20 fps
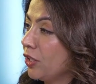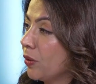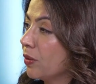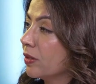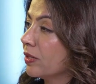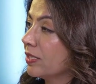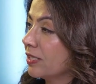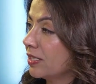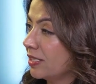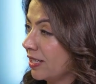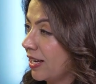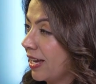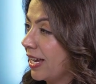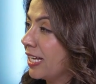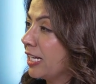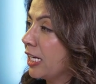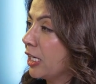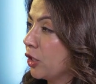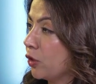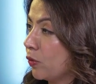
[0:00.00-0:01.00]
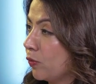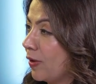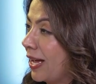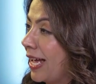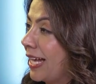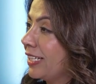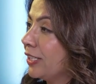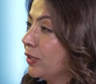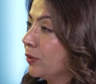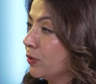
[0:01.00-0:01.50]
your style and your
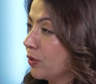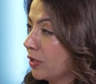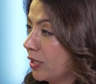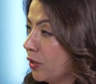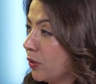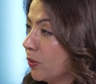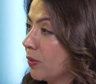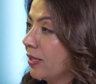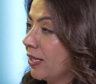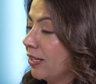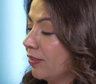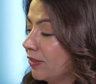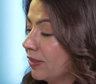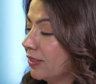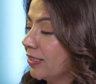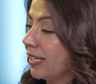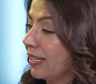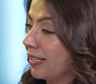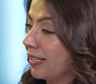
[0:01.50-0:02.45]
values and your level. Yeah.